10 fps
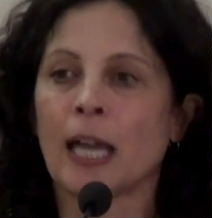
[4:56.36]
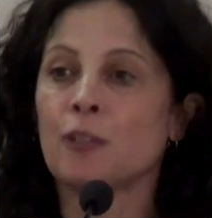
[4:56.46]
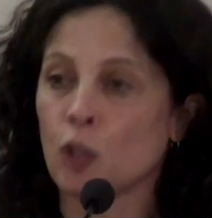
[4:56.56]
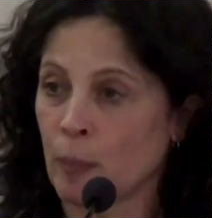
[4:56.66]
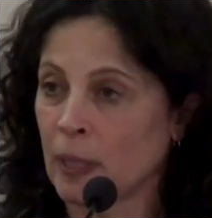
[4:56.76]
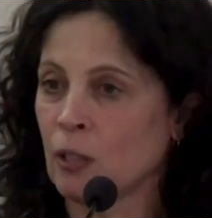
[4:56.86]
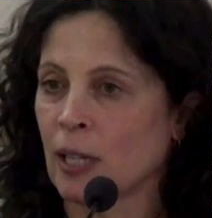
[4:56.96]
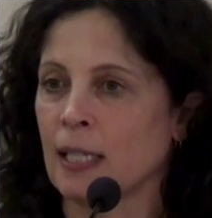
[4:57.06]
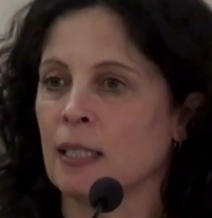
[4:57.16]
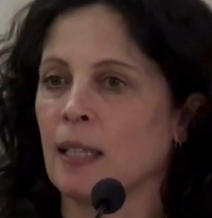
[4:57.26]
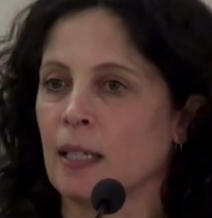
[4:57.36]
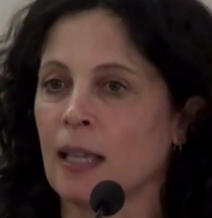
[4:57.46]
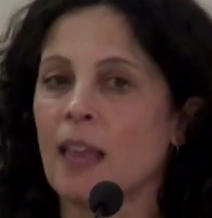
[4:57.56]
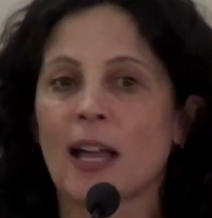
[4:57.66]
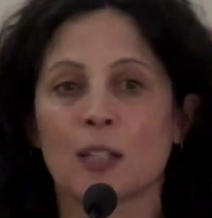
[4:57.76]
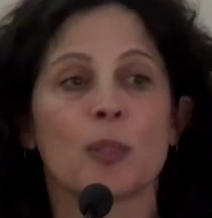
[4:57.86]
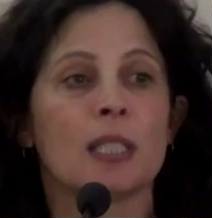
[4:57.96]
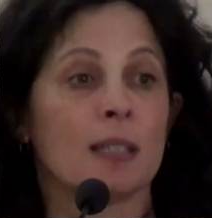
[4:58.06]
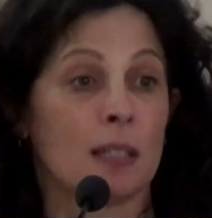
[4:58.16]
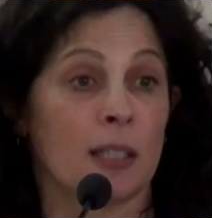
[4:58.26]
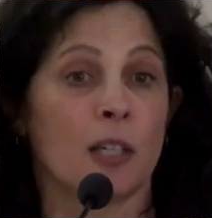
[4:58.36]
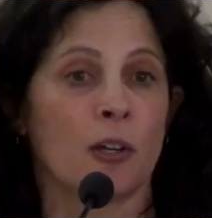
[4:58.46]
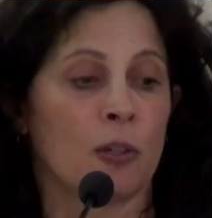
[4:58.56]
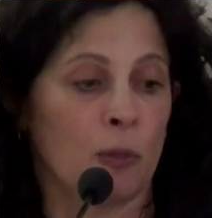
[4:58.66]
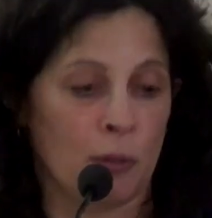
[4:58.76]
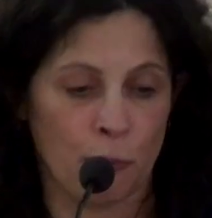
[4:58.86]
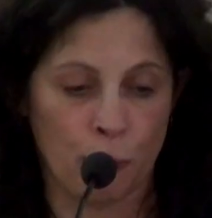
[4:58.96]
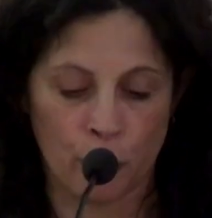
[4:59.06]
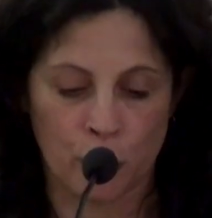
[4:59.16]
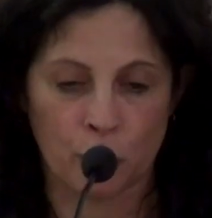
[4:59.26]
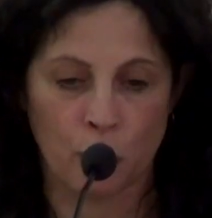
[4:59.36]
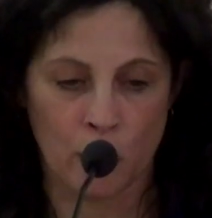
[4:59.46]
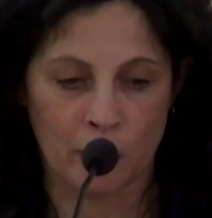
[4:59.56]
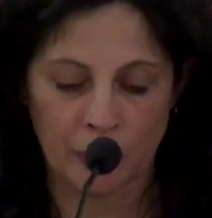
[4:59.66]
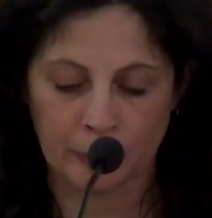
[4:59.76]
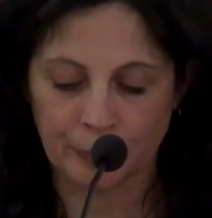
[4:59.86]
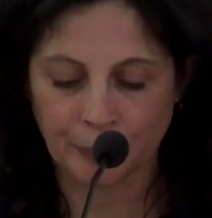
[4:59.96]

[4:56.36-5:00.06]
Europe and the United States. And that's when Citizen Go first forms.